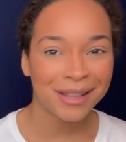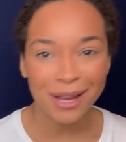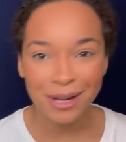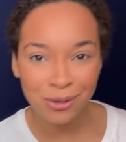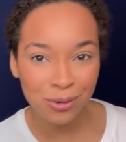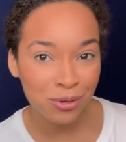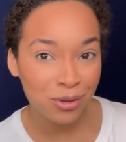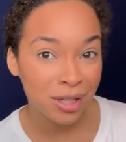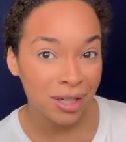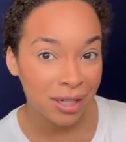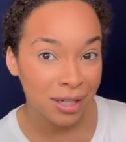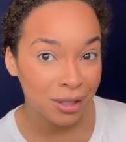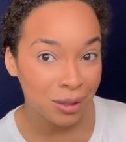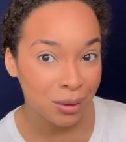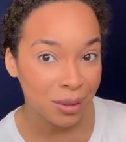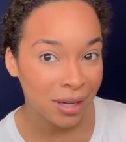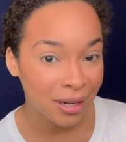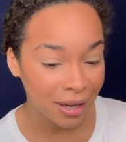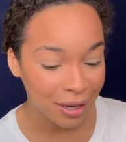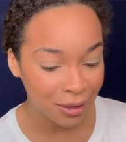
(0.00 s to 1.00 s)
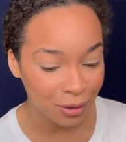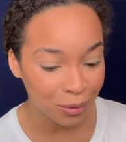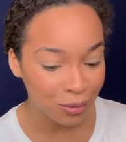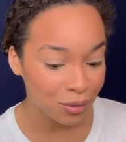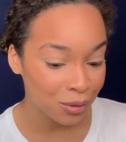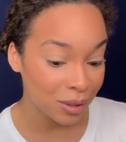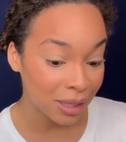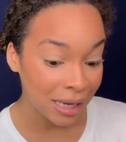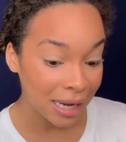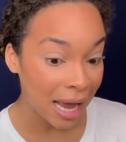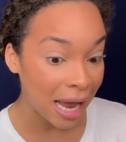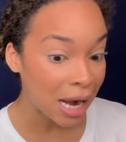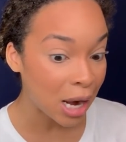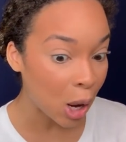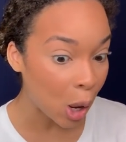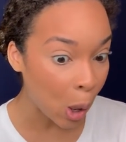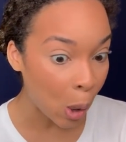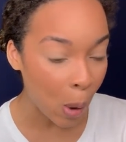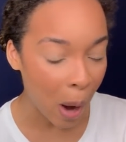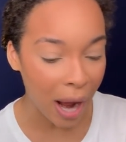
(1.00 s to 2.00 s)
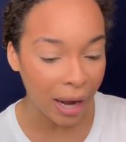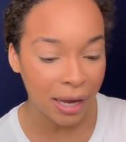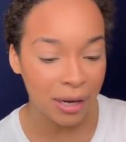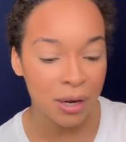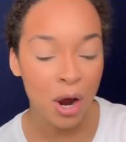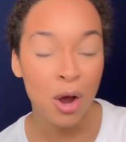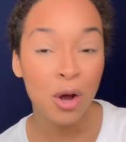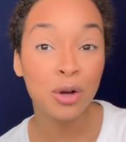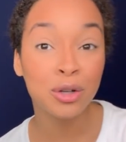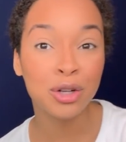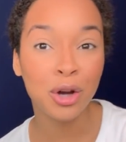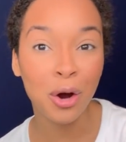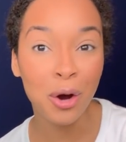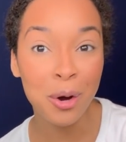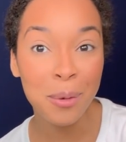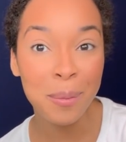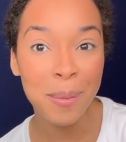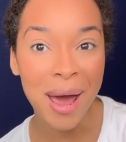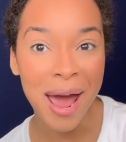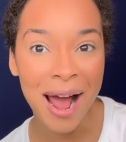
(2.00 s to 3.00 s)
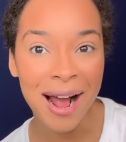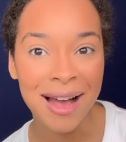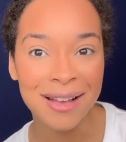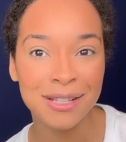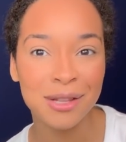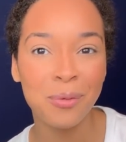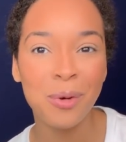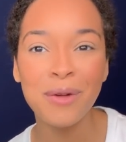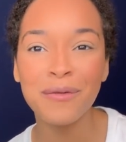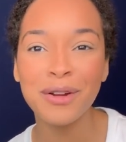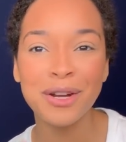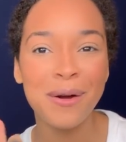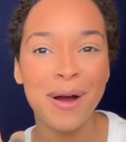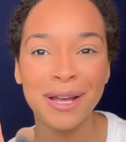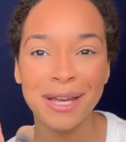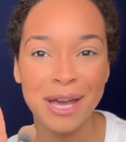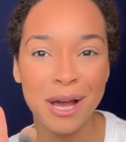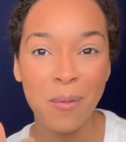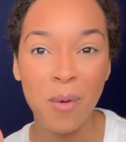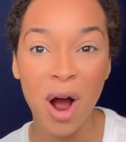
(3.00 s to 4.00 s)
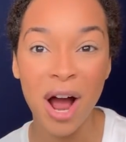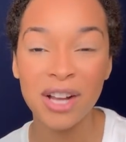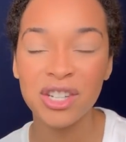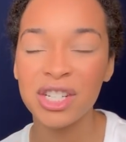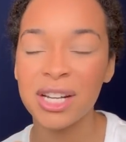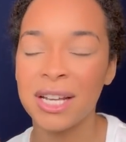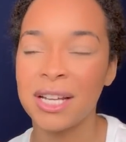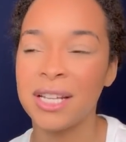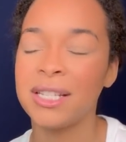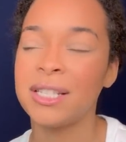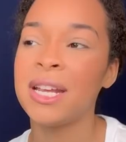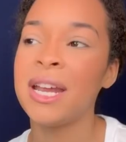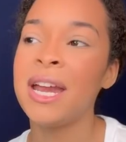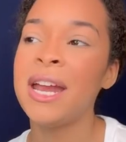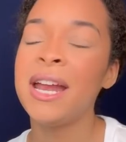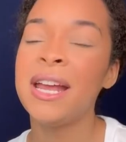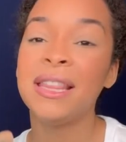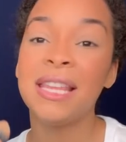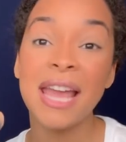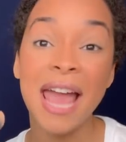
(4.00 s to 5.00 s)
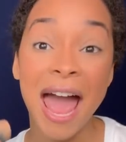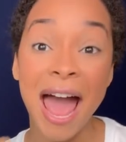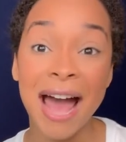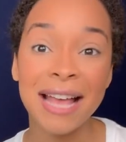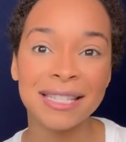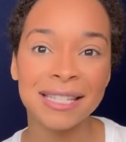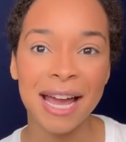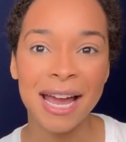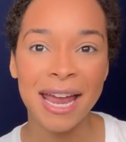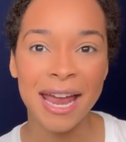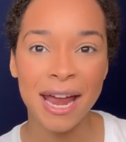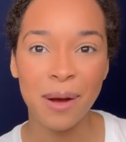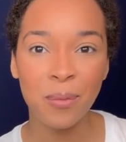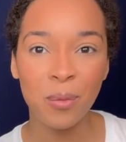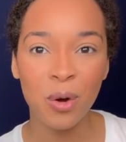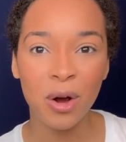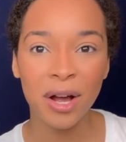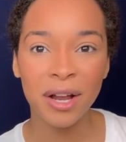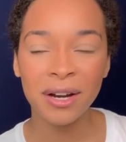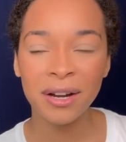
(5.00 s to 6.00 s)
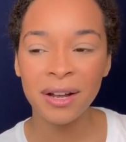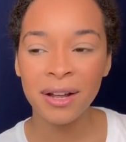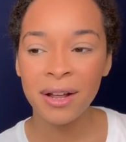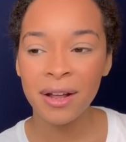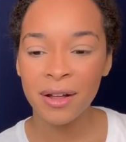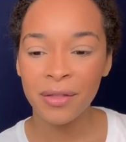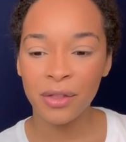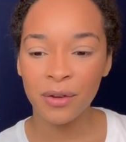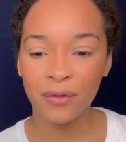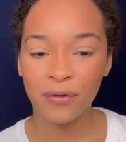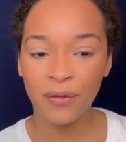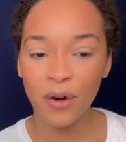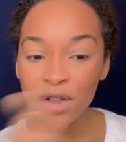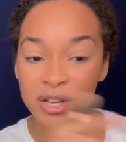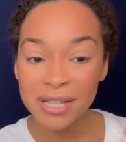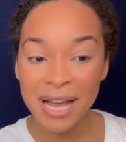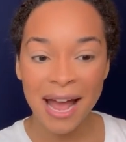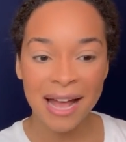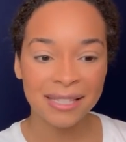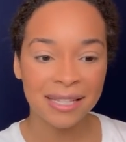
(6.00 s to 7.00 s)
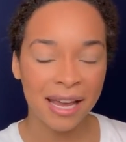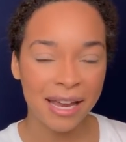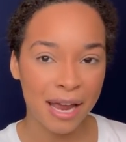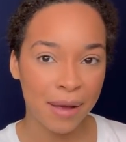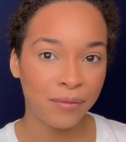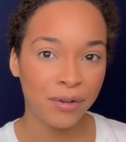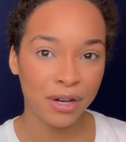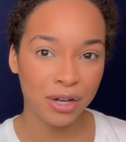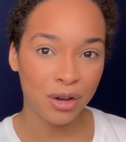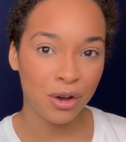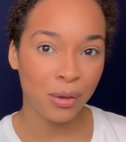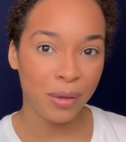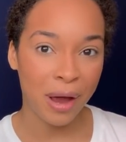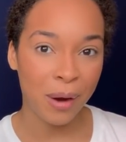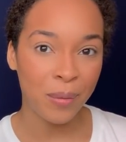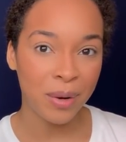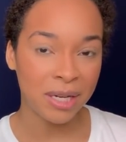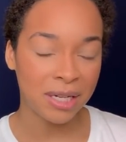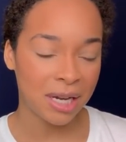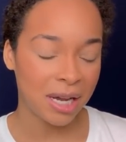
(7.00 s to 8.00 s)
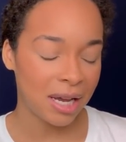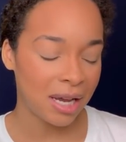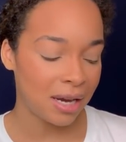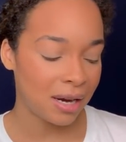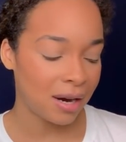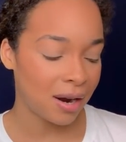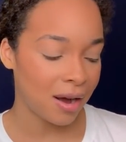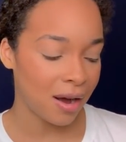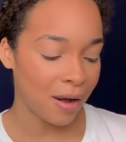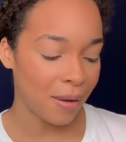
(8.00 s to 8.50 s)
like, don't you think I did? Like, don't you think I know? I can turn back. I said the one video I can't watch is the As I Am one. The first As I Am video that we did,